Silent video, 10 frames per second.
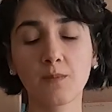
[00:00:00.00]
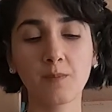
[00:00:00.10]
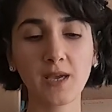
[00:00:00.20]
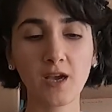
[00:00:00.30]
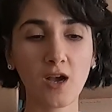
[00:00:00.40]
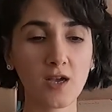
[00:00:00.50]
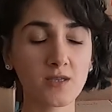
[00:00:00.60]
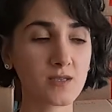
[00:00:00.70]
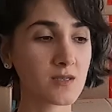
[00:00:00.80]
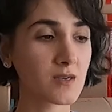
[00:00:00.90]

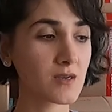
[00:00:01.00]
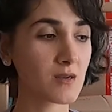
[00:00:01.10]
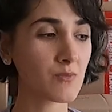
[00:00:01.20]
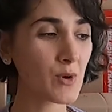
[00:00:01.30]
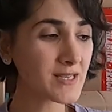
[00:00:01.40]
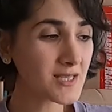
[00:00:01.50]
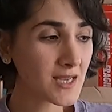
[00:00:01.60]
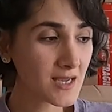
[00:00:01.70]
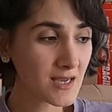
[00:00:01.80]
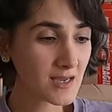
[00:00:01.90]
because
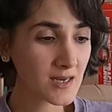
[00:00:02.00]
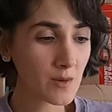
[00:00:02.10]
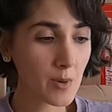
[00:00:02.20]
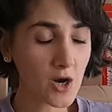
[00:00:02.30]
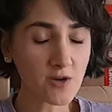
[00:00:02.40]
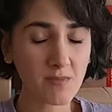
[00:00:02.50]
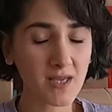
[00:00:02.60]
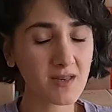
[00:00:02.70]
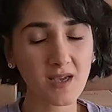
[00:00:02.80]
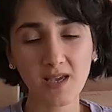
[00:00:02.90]
renting an
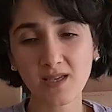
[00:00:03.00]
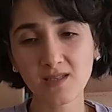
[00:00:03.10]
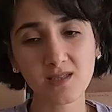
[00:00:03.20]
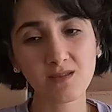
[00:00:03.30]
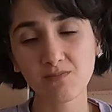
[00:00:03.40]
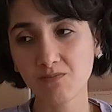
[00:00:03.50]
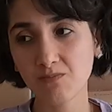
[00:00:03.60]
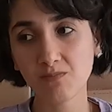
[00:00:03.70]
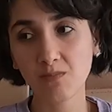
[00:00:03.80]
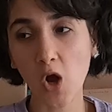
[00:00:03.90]
apartment is
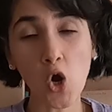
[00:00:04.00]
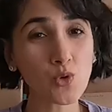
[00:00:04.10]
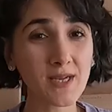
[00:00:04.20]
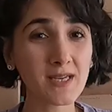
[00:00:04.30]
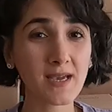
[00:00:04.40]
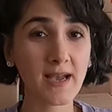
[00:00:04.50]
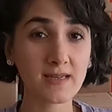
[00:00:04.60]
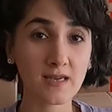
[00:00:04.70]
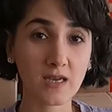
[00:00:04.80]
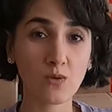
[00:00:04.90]
already a
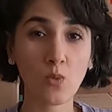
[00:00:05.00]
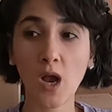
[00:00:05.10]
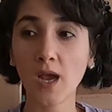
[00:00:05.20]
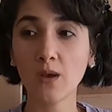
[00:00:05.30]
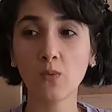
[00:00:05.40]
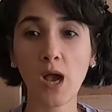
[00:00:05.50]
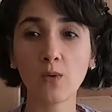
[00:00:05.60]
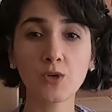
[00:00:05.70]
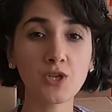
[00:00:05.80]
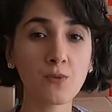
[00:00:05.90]
headache. Why
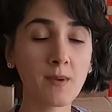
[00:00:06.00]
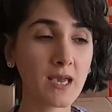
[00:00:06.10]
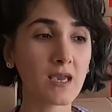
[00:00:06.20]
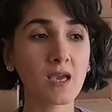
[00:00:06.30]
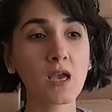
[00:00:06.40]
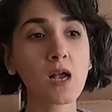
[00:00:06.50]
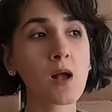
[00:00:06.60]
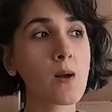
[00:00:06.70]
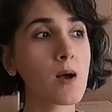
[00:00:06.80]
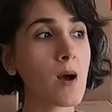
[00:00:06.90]
would you make
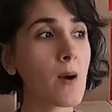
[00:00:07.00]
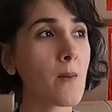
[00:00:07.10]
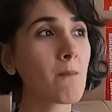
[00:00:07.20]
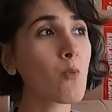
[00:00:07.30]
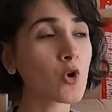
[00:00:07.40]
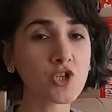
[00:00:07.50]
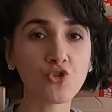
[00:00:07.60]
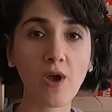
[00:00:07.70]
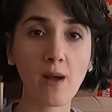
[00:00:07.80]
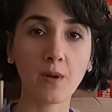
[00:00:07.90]
more
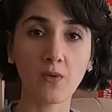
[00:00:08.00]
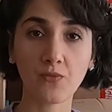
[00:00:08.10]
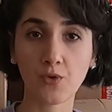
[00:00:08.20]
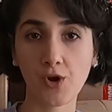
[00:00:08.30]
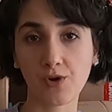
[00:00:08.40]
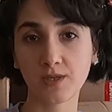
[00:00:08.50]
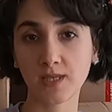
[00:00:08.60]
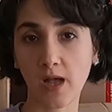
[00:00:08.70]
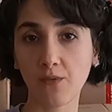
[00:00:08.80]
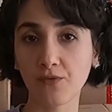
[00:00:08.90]
trouble for
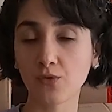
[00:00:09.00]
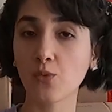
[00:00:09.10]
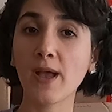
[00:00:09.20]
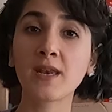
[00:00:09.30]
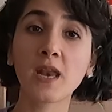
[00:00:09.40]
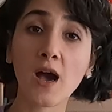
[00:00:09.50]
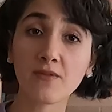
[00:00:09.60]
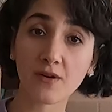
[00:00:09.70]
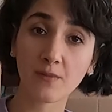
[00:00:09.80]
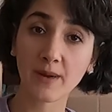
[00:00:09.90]
yourself through
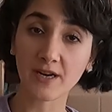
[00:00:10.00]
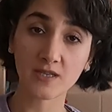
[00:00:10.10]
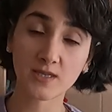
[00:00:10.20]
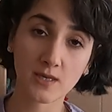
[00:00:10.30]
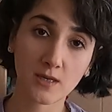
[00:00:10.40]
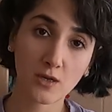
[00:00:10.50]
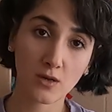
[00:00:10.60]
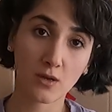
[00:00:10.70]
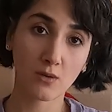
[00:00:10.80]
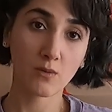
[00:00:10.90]
another person?
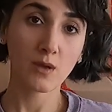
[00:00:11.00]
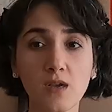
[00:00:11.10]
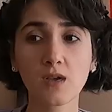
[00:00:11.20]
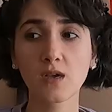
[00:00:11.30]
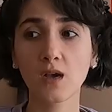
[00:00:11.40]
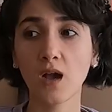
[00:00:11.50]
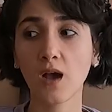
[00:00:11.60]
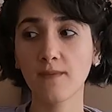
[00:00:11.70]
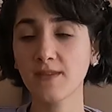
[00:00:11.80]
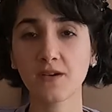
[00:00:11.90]

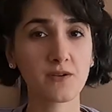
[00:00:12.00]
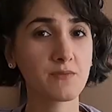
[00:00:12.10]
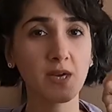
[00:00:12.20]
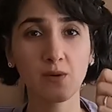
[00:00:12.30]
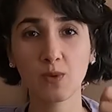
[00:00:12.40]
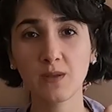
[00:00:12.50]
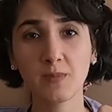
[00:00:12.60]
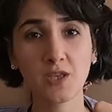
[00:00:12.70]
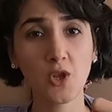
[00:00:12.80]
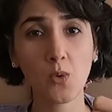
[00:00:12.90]
There will
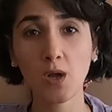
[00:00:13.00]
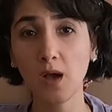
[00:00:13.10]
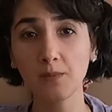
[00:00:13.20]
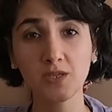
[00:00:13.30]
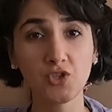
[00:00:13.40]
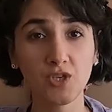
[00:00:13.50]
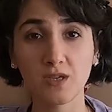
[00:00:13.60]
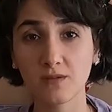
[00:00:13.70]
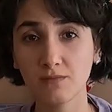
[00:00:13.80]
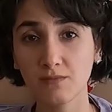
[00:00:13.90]
be no
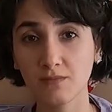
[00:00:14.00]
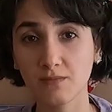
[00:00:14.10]
commission,